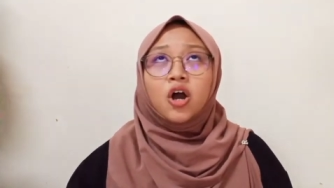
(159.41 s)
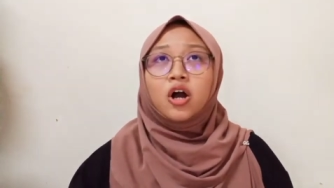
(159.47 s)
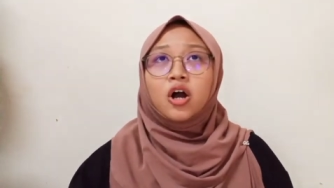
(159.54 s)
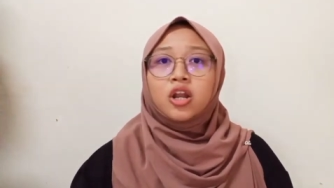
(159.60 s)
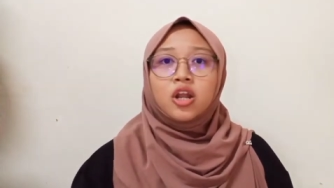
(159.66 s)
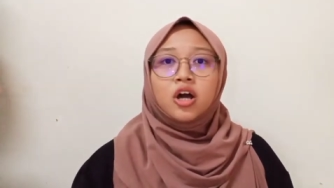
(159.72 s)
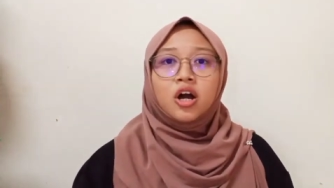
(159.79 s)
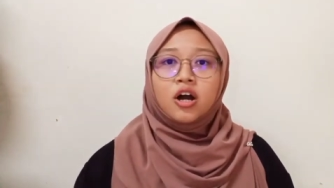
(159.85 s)

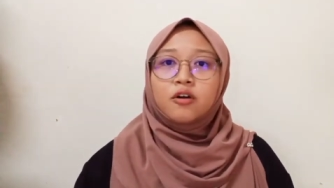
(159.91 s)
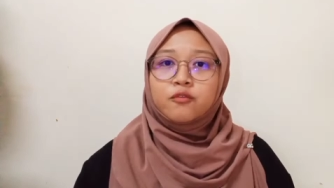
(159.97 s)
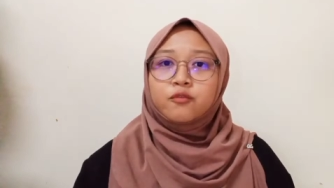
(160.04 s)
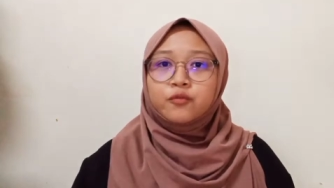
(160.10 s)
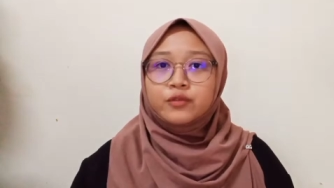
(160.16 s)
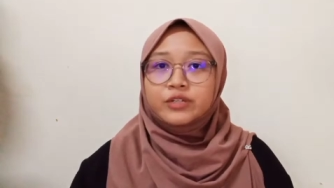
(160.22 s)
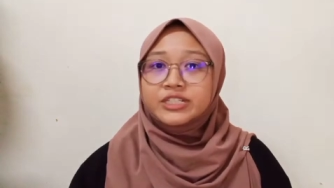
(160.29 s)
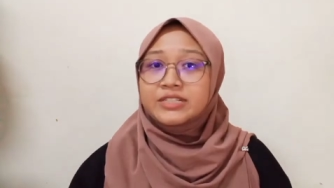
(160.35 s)
all
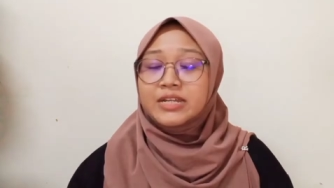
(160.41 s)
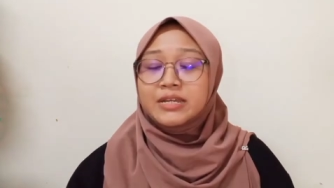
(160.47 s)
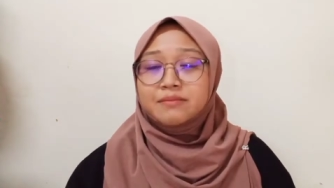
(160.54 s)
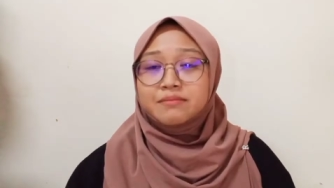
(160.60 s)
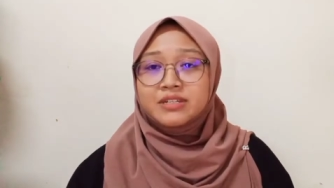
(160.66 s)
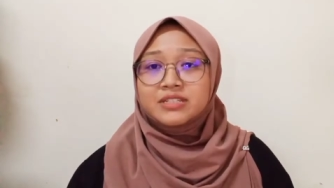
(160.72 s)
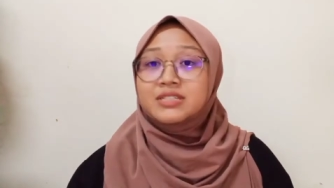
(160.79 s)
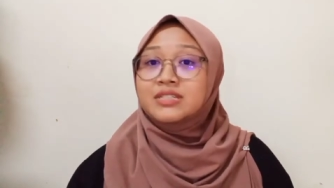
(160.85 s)
of which
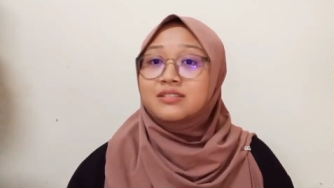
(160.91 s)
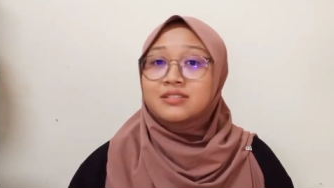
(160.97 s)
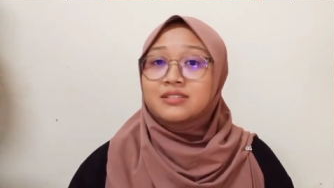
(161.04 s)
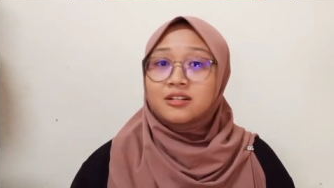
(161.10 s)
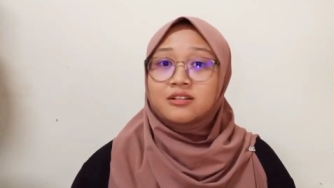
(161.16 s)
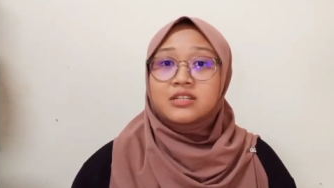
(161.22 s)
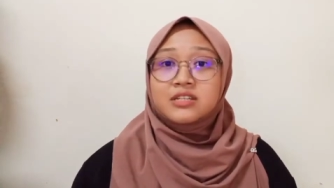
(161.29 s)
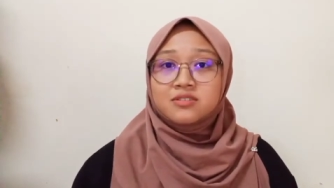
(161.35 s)
damage
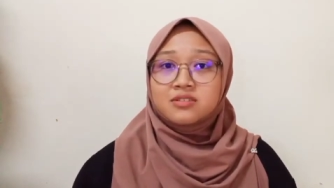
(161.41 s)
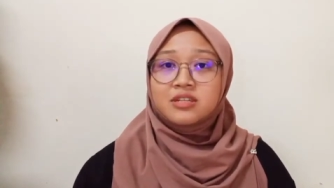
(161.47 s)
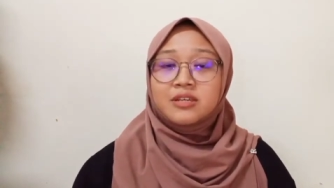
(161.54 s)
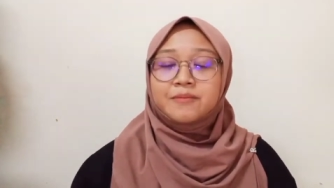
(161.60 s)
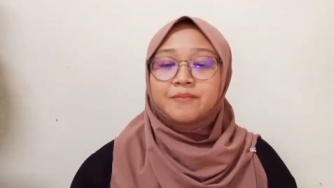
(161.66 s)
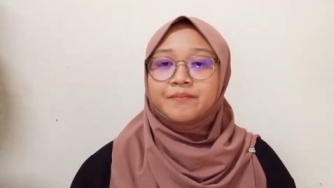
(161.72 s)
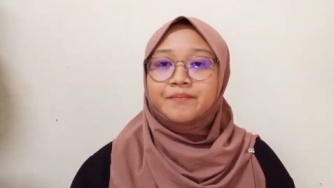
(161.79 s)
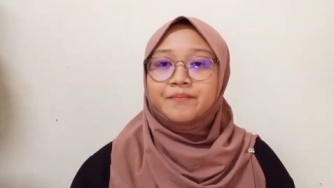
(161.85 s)
self-esteem.